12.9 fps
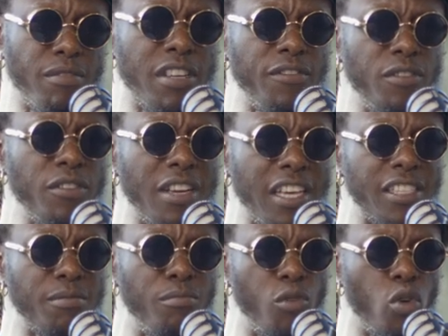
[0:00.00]
give you
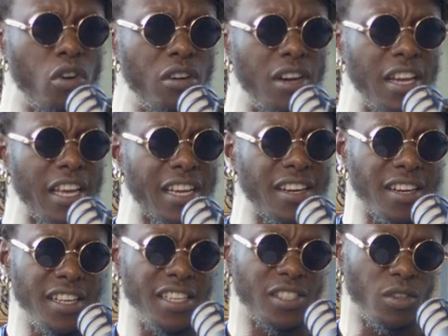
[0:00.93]
guys more like
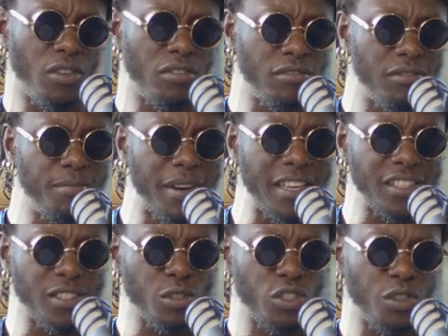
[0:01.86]
reels on my
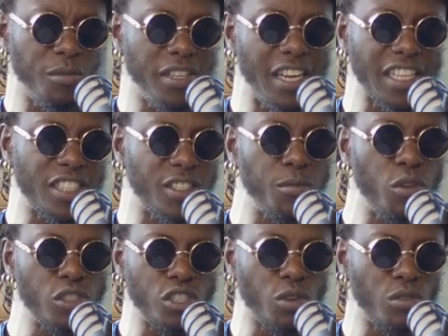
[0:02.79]
social media, like
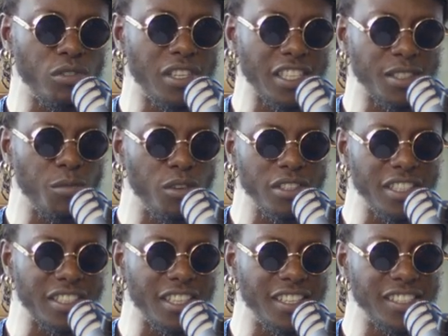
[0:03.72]
small shows, like small
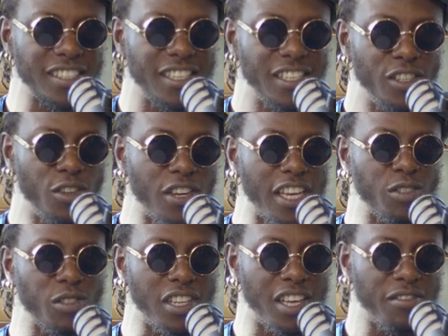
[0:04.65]
yes, guitars. You
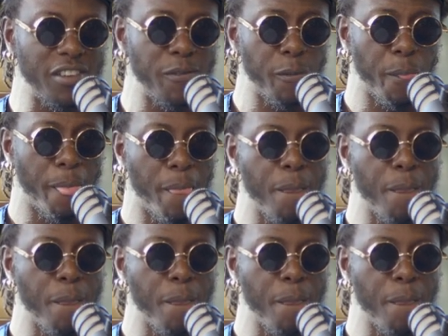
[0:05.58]
guys we, will love we it. love